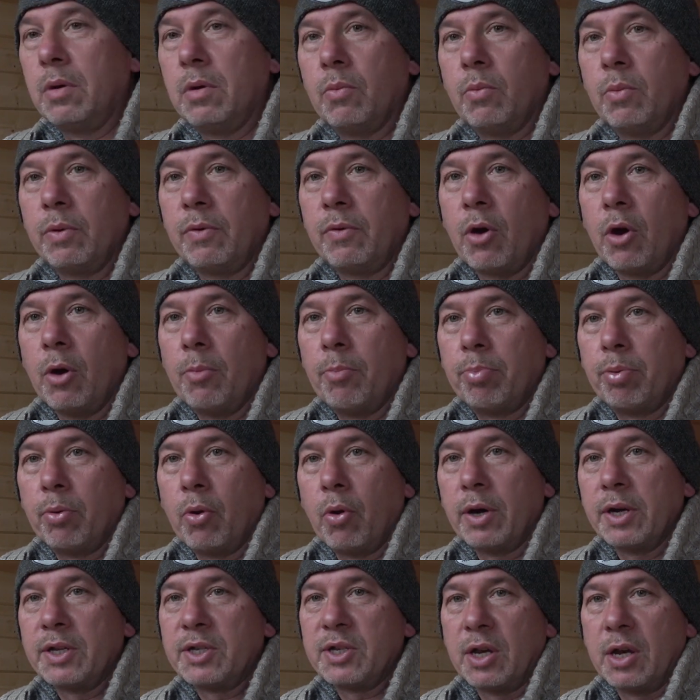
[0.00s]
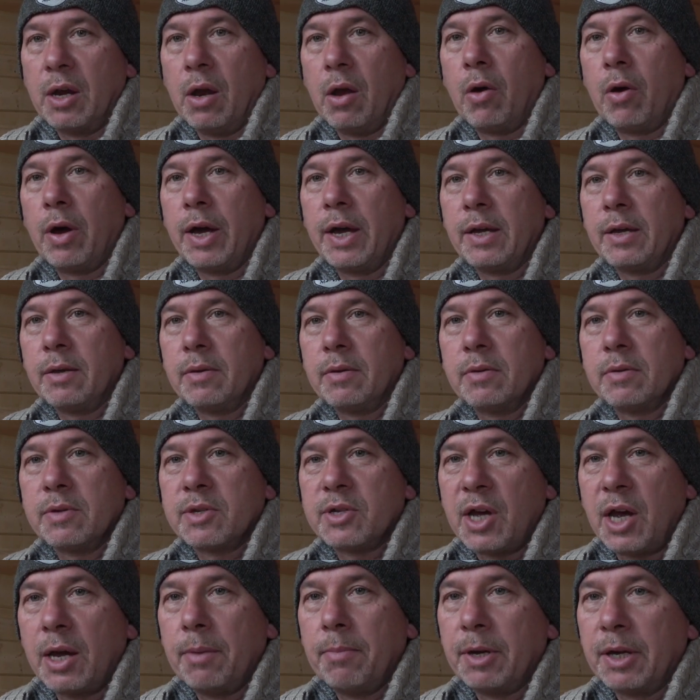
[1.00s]
we've got a brighter light,
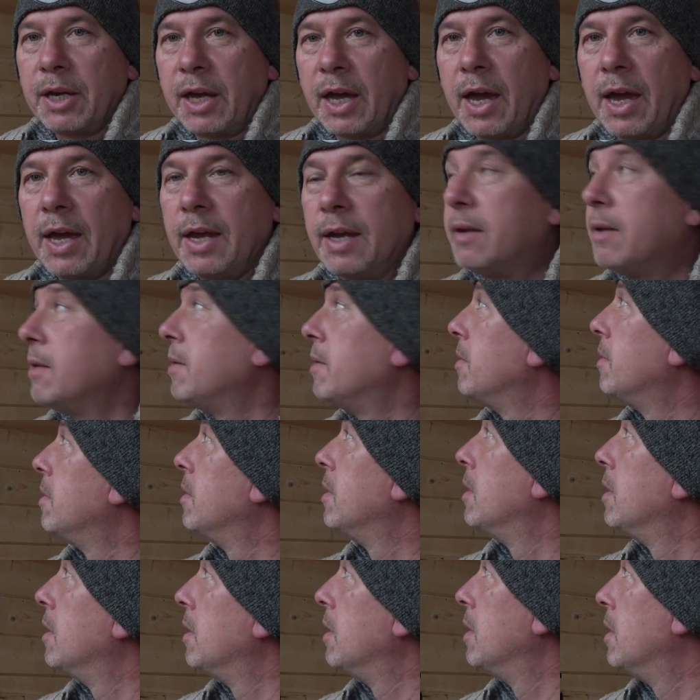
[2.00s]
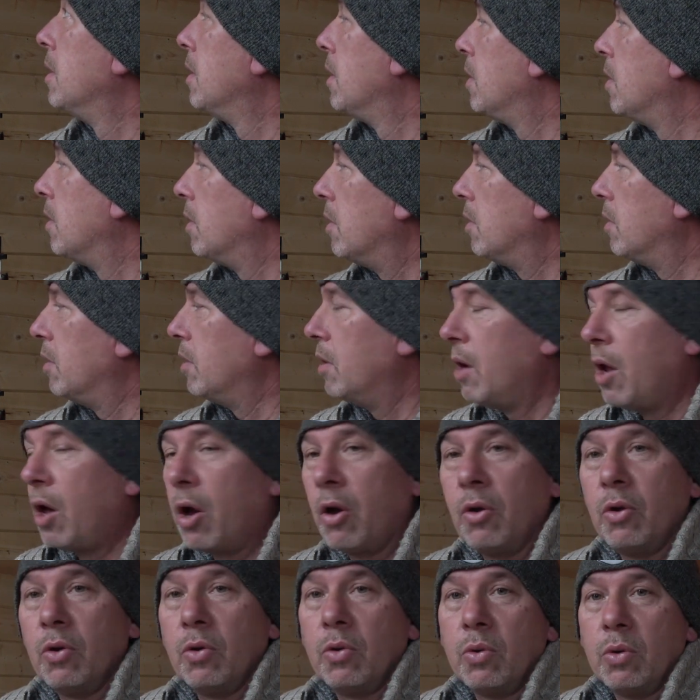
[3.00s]
same again,
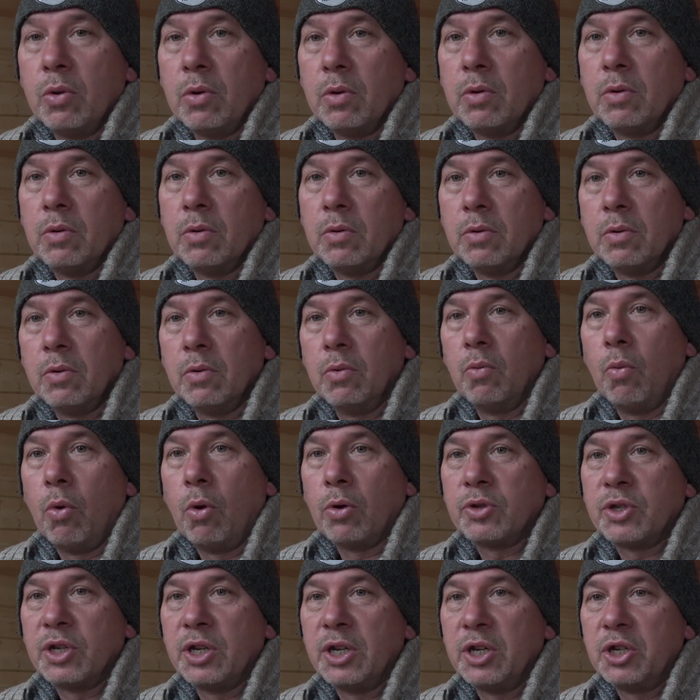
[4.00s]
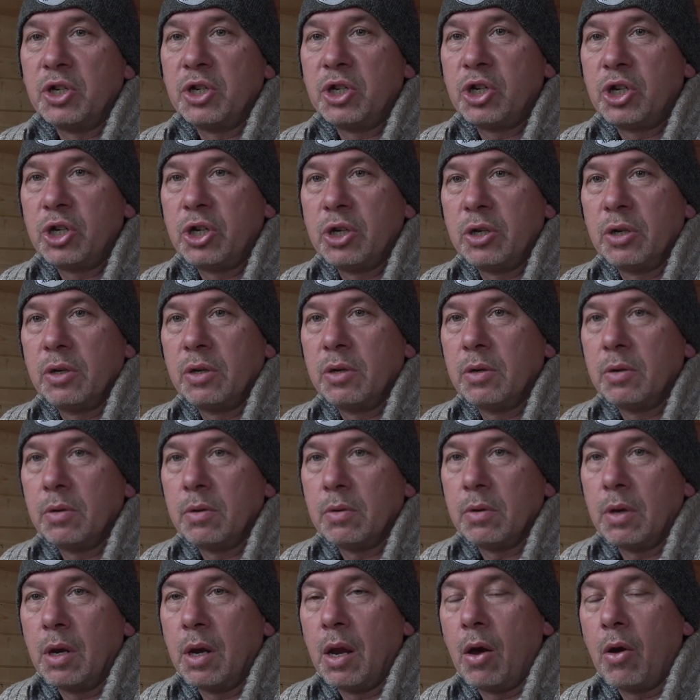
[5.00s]
low wattage
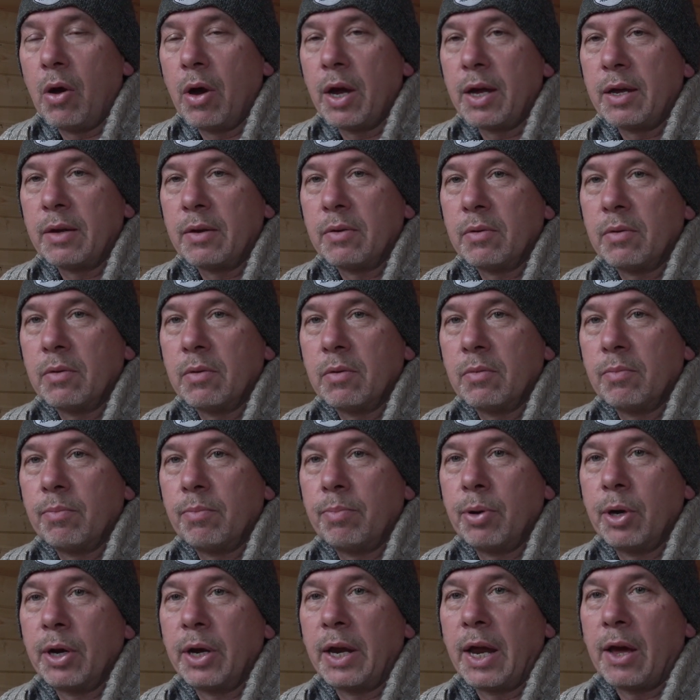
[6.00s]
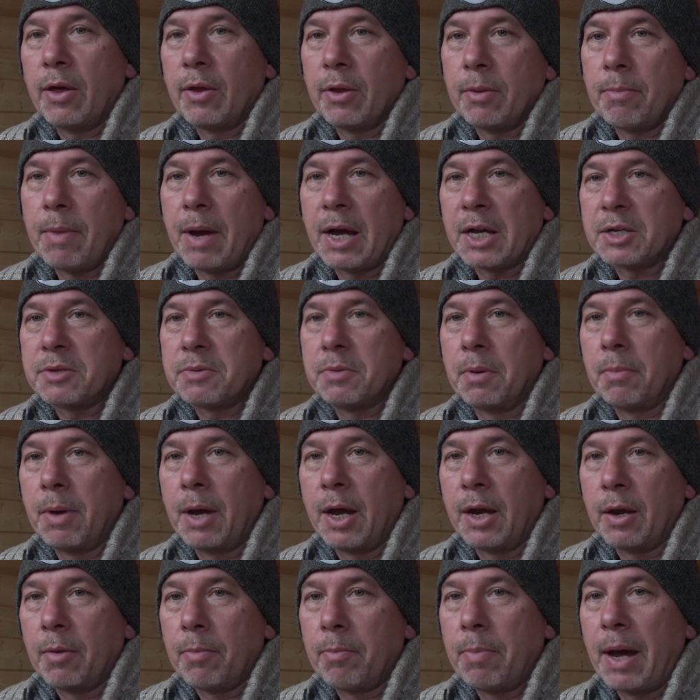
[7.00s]
light, putting out the maximum
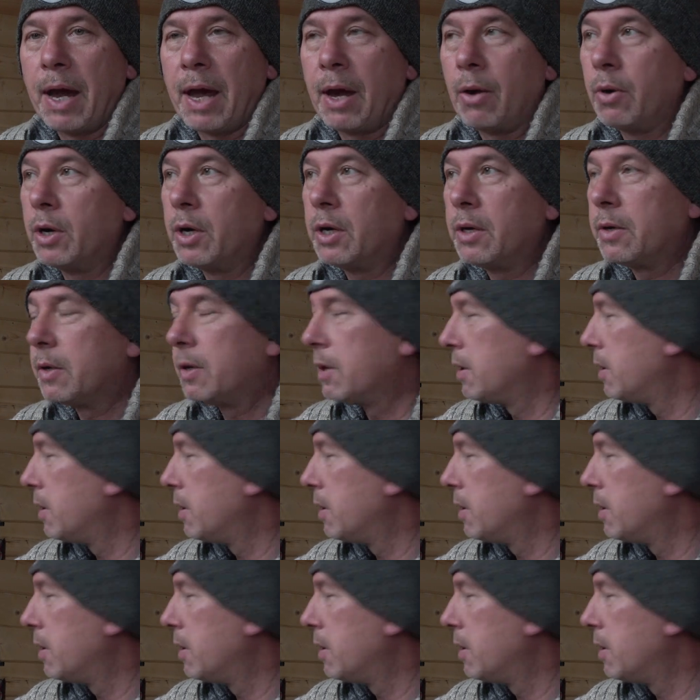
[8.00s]
amount of power.